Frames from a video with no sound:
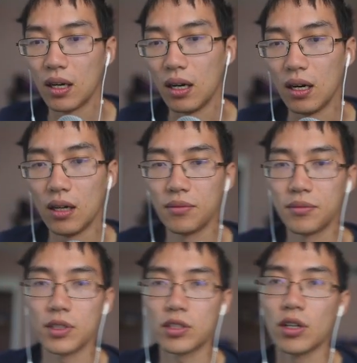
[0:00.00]

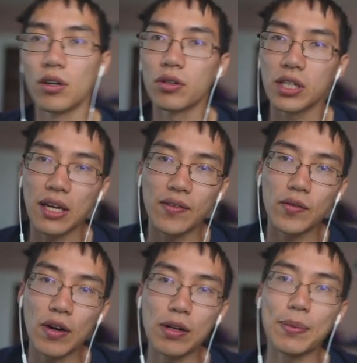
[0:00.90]
So to give a
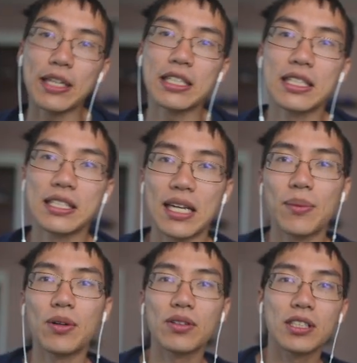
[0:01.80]
very basic
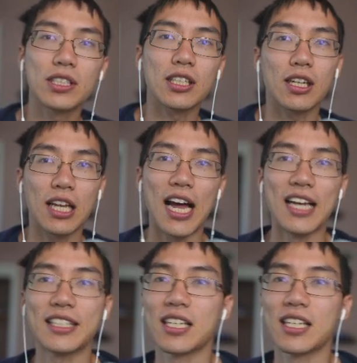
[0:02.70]
example, this is a classic